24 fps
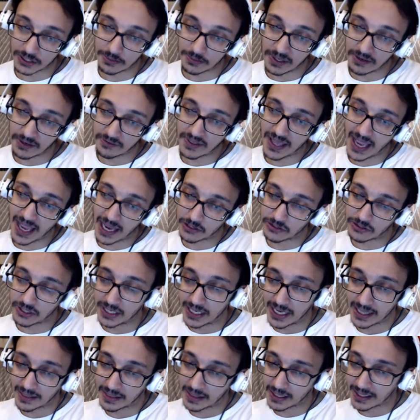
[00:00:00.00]
awesome if they
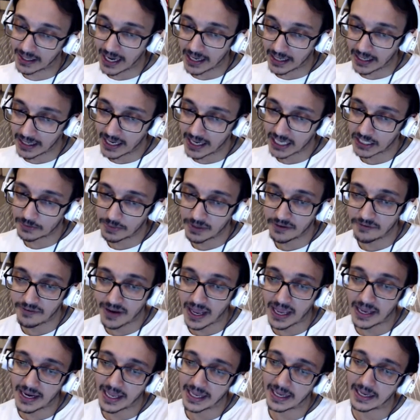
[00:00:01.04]
actually let the Titan
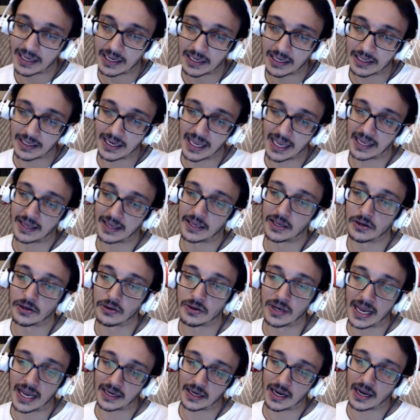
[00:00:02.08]
XP fly, like like
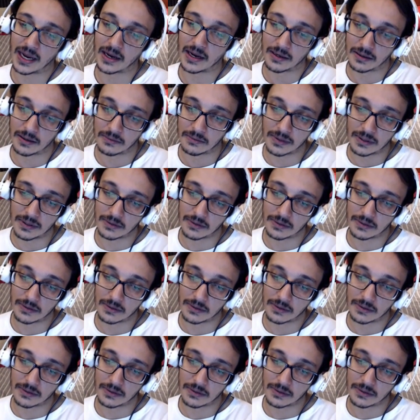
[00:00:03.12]
you know, let